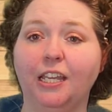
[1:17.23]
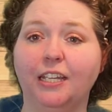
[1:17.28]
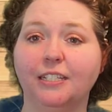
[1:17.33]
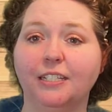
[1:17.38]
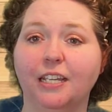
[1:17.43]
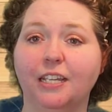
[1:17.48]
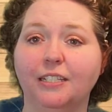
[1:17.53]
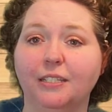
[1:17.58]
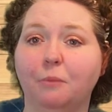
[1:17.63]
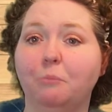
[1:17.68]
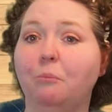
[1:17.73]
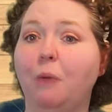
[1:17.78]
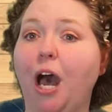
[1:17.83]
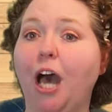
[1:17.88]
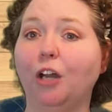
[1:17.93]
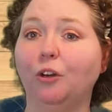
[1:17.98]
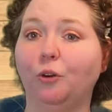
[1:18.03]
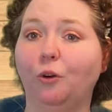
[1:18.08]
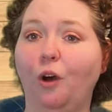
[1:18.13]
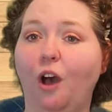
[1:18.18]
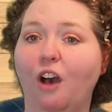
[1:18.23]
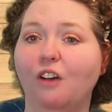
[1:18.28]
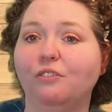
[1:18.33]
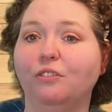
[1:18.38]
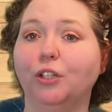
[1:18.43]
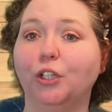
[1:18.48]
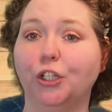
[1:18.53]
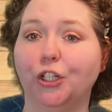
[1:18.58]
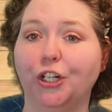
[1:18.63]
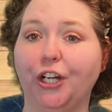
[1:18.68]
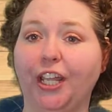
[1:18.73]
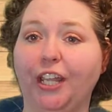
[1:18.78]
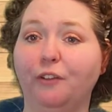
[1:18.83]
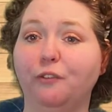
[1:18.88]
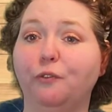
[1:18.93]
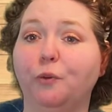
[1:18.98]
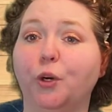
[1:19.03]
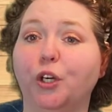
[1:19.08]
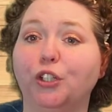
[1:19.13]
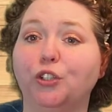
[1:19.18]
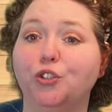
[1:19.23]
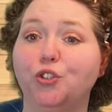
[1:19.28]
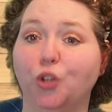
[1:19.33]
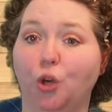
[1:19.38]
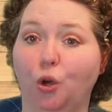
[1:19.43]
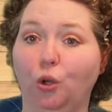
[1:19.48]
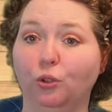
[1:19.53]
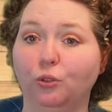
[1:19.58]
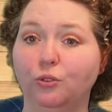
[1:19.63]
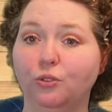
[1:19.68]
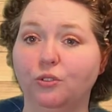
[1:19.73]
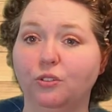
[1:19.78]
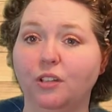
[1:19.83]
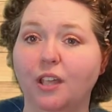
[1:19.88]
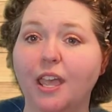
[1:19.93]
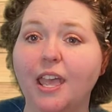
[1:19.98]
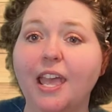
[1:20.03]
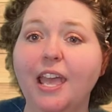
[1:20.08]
it's a model of learning for adults.